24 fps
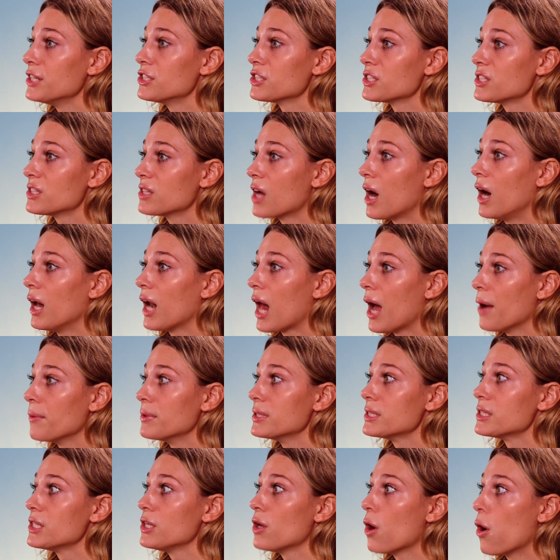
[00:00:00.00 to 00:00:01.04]
just thought I
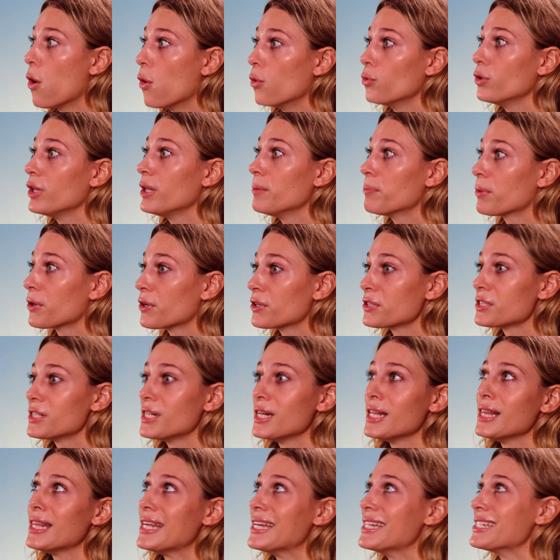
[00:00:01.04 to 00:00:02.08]
was the only person
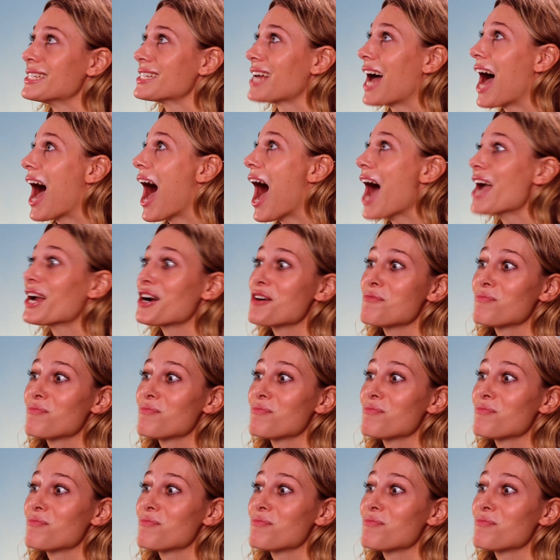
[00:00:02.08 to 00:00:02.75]
in the entire